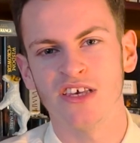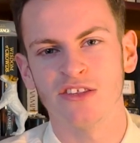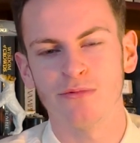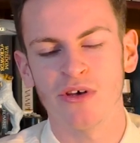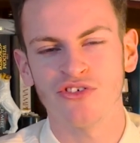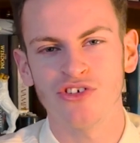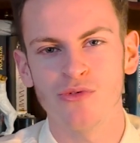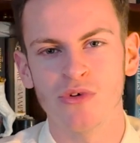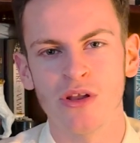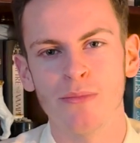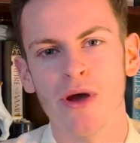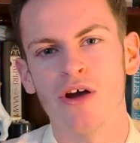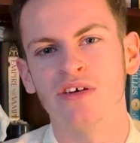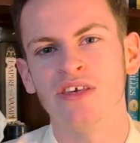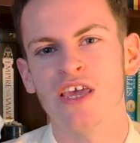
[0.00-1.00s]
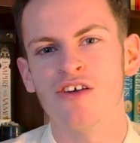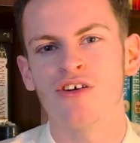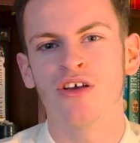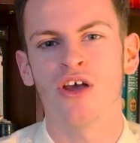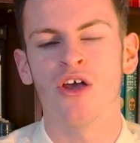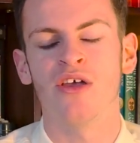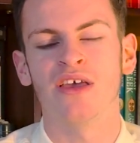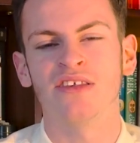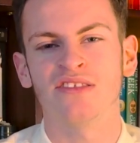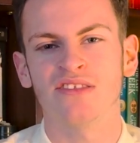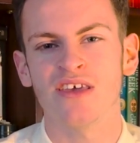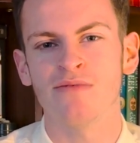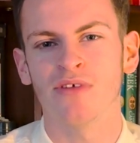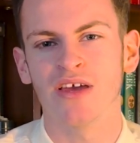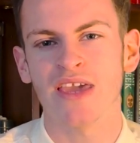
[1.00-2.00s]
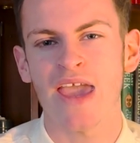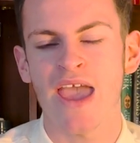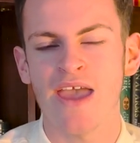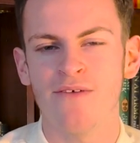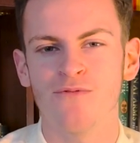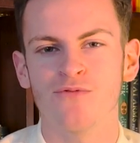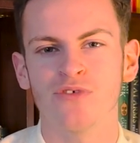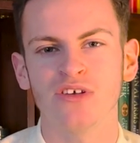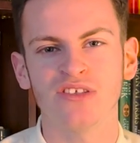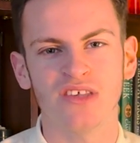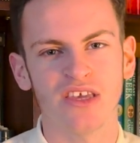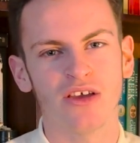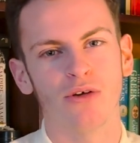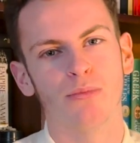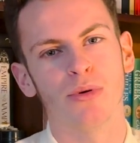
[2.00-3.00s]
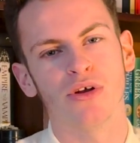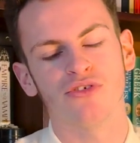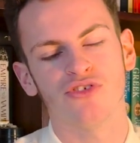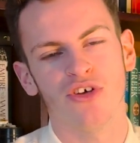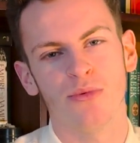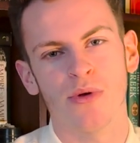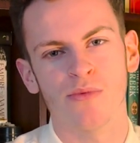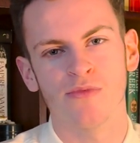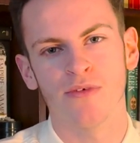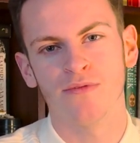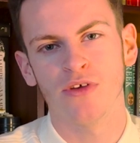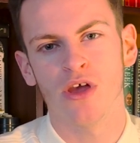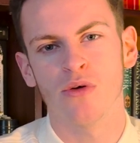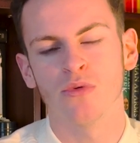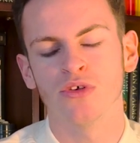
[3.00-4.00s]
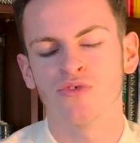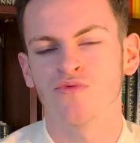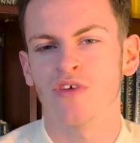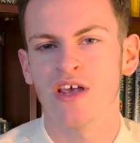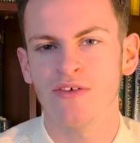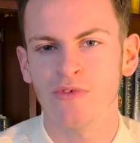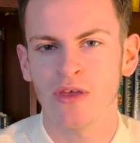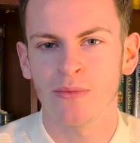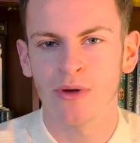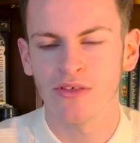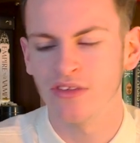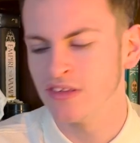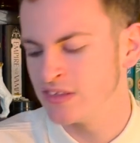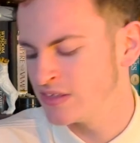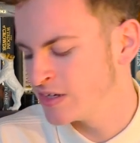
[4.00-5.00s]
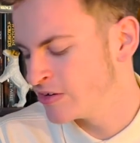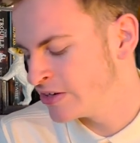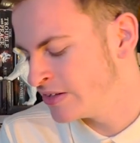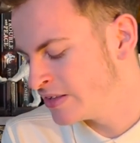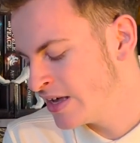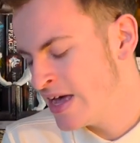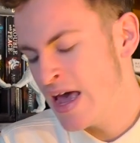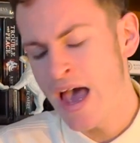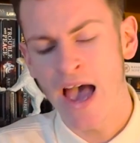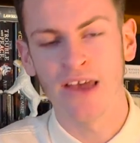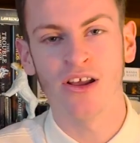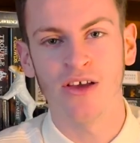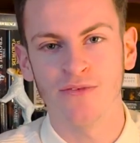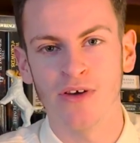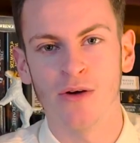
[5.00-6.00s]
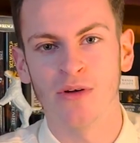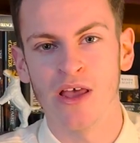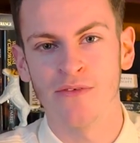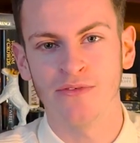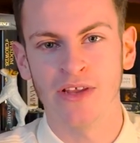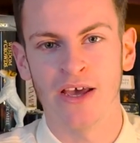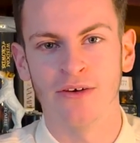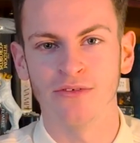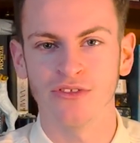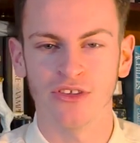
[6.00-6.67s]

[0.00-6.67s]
especially when about a year ago, it seemed like every single BookTube and reviewer was raving about this series, and I felt left out.